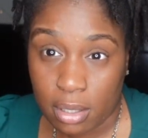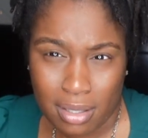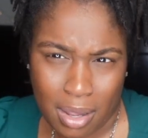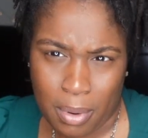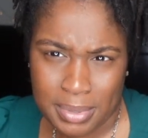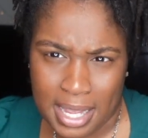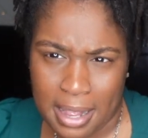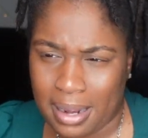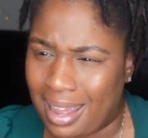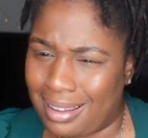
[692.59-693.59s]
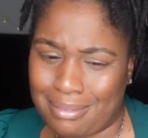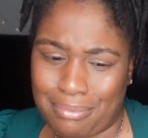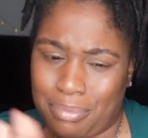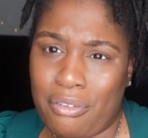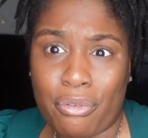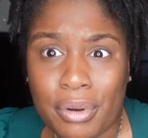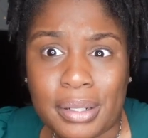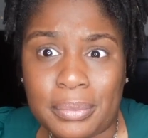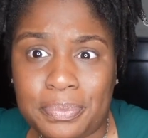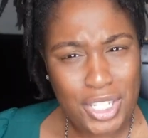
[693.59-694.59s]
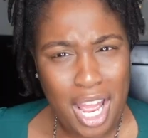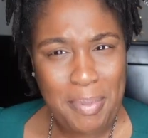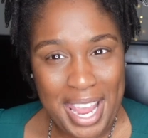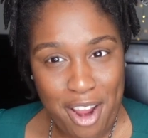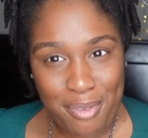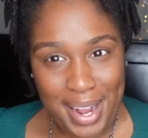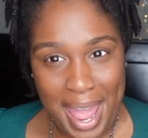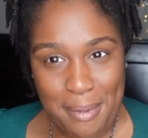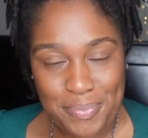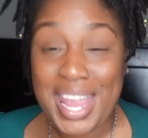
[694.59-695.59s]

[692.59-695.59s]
You get what I'm saying? Like, be for real. But y'all be here for that?